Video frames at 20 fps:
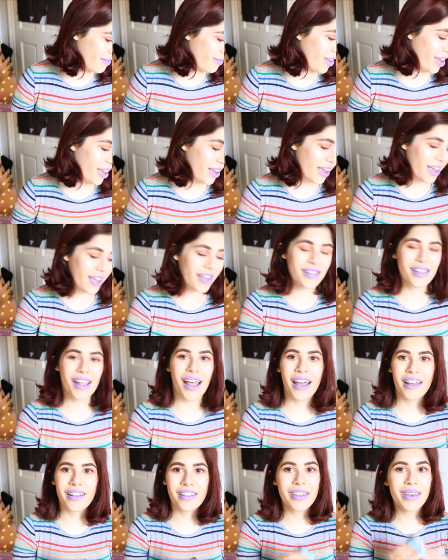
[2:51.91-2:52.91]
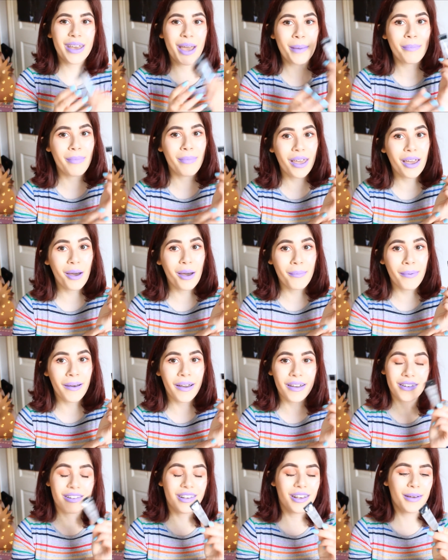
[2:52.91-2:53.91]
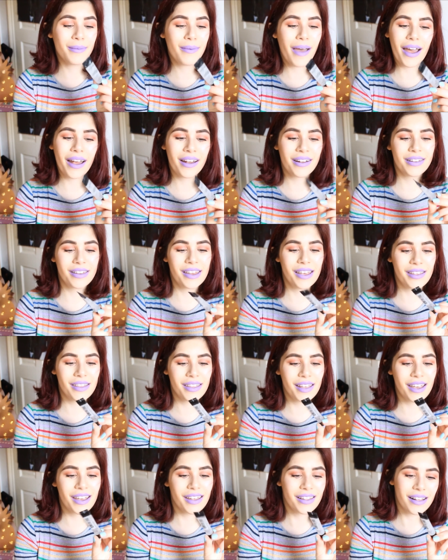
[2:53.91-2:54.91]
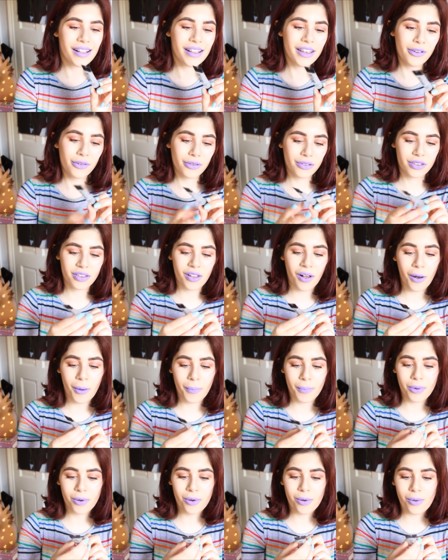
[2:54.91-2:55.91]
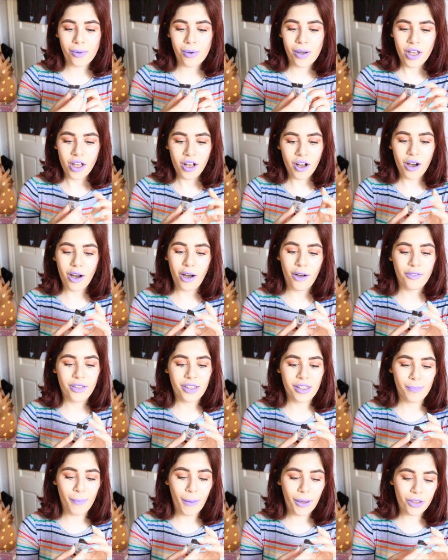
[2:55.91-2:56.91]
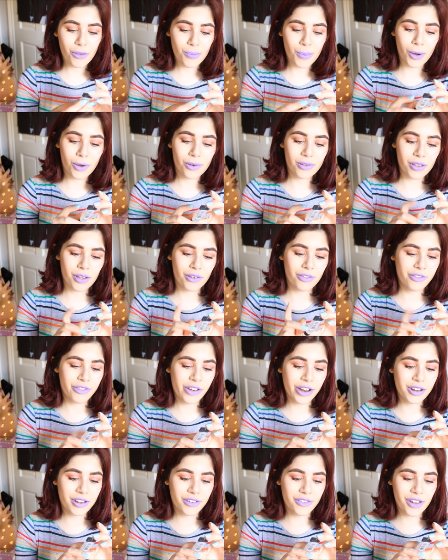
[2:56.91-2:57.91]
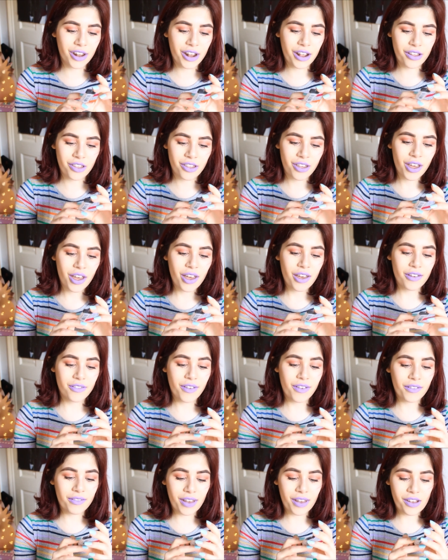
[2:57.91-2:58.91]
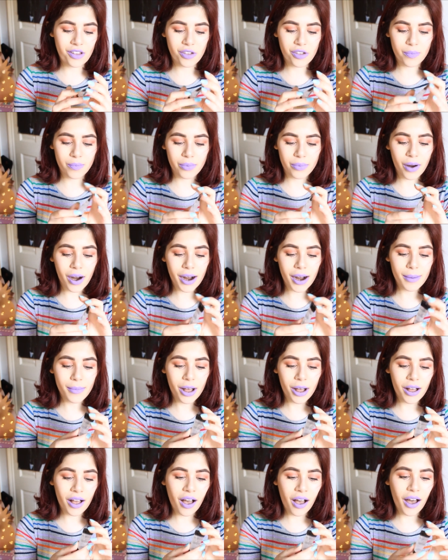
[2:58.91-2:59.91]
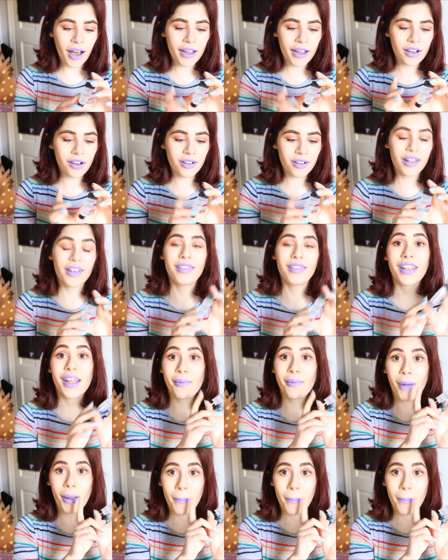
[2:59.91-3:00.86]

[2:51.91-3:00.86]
thing is actually a makeup item, and this is a little sample of the Smashbox Photo Finish Foundation Primer. I got this in my